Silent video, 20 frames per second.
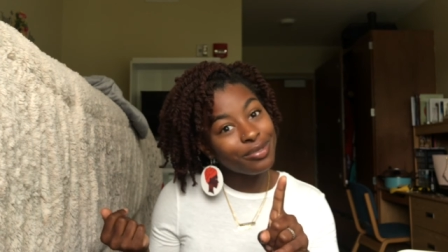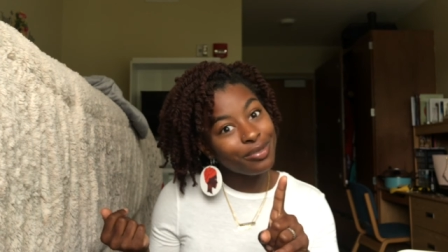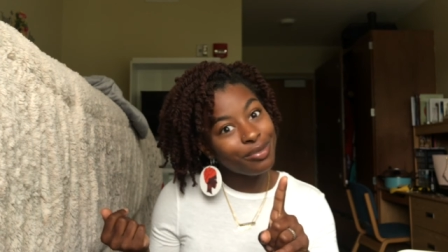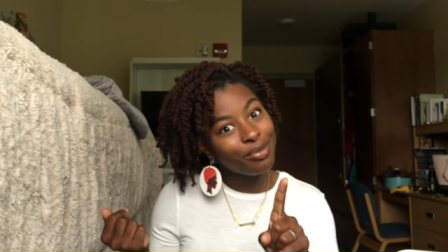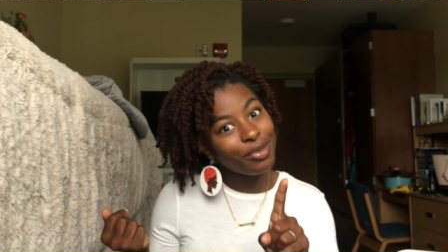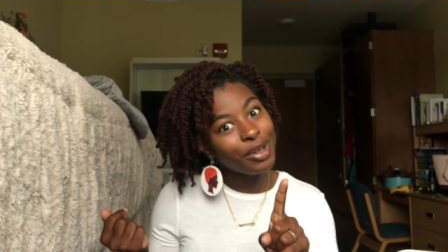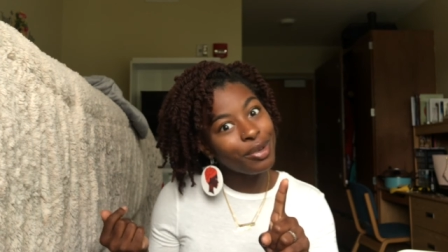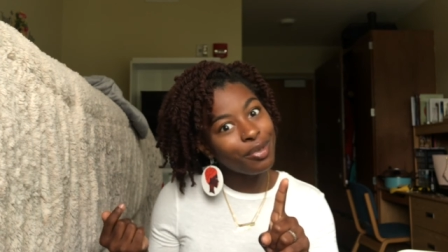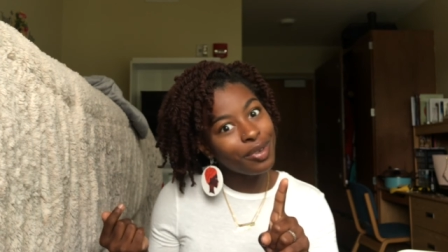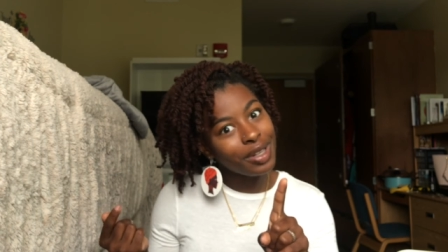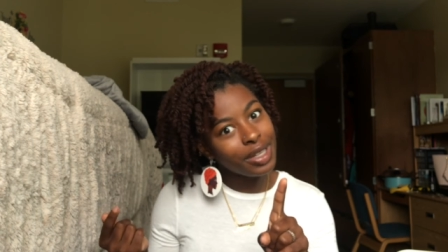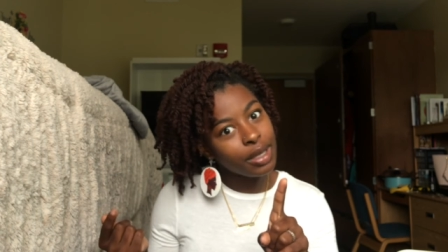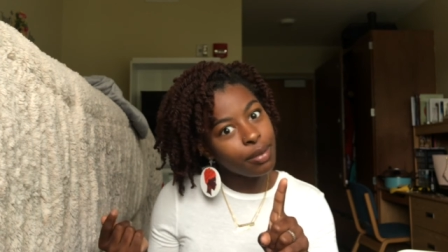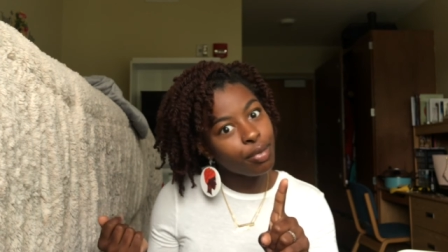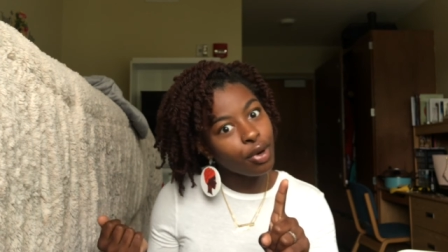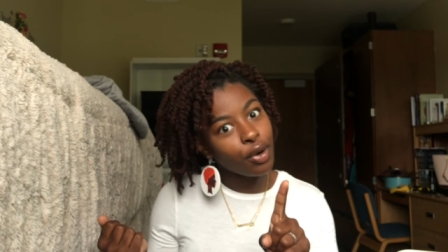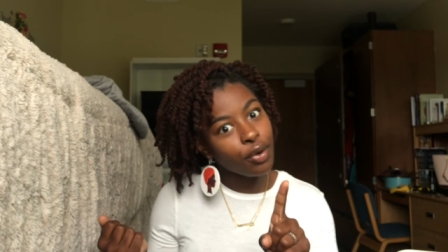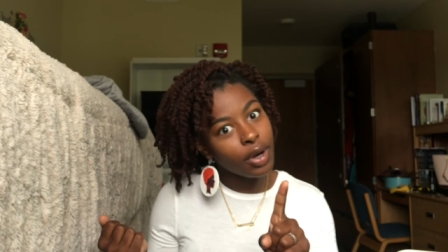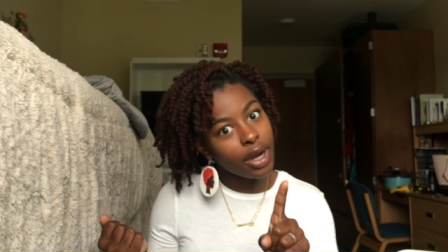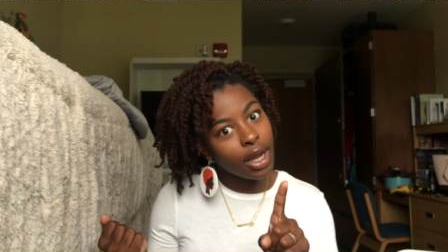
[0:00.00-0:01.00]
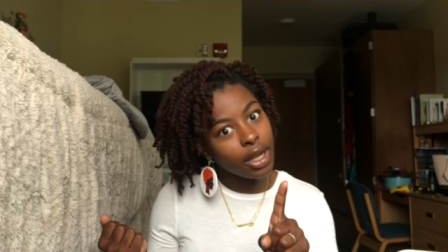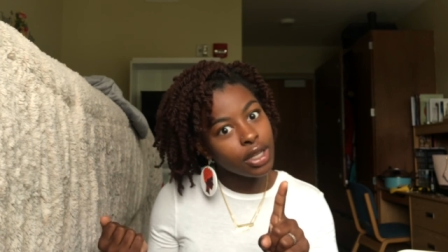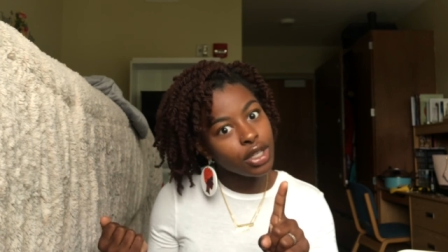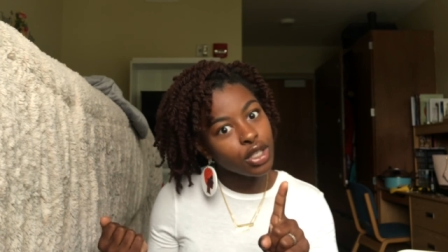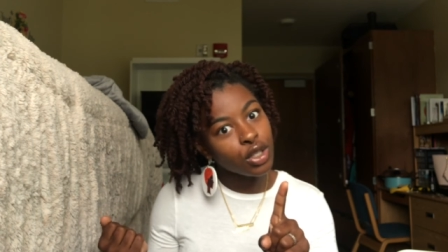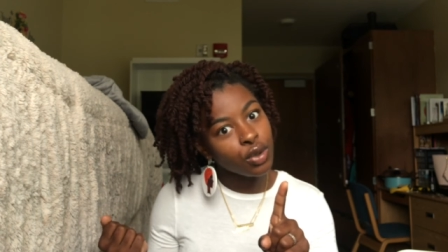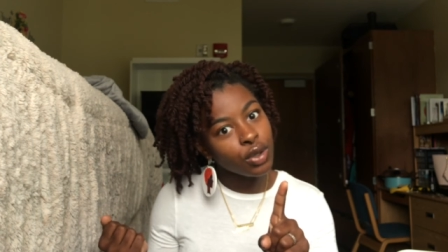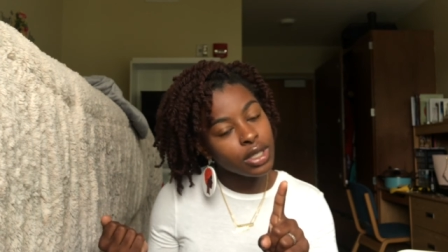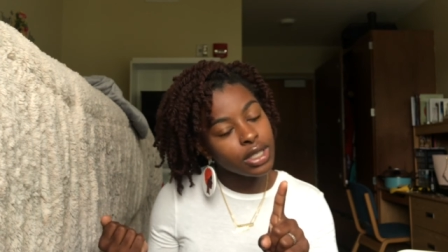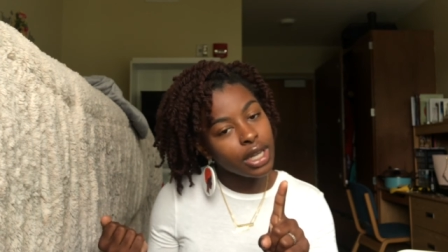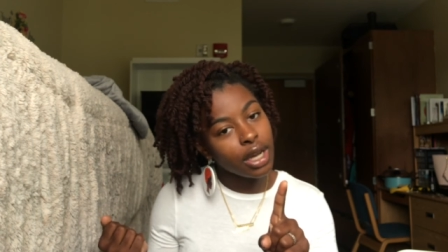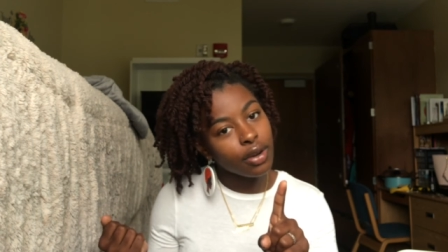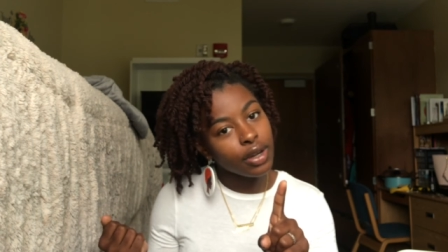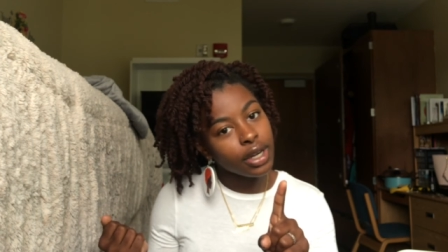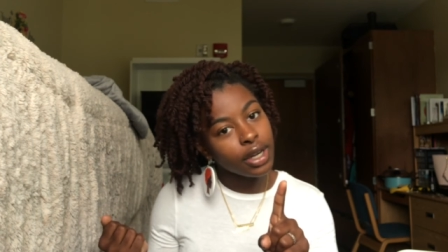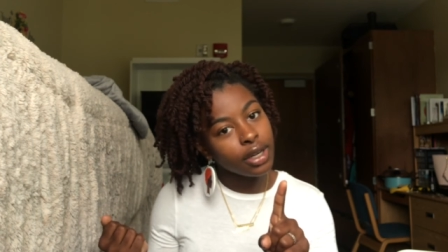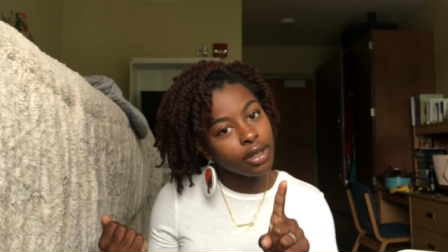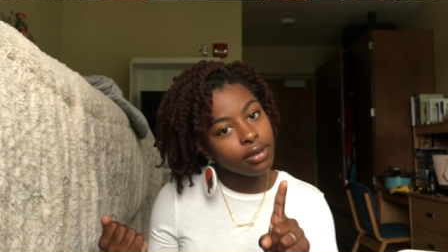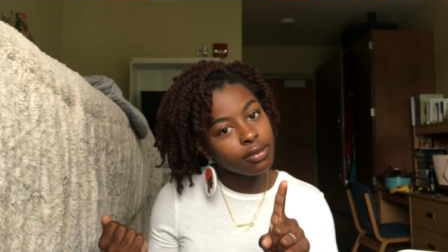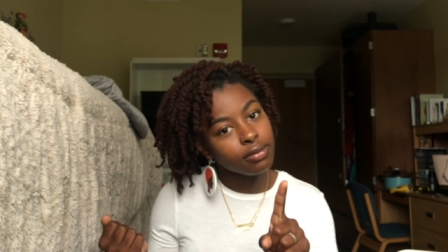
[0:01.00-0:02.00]
we really broke college students out
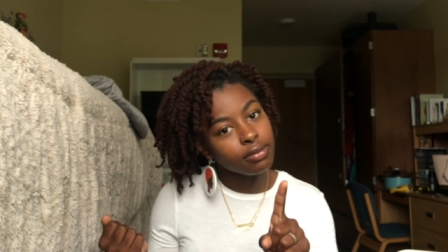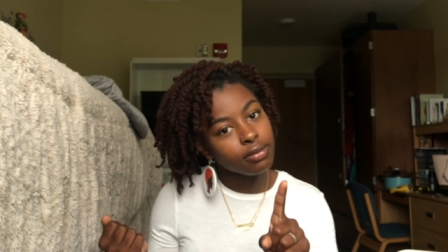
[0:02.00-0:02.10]
here.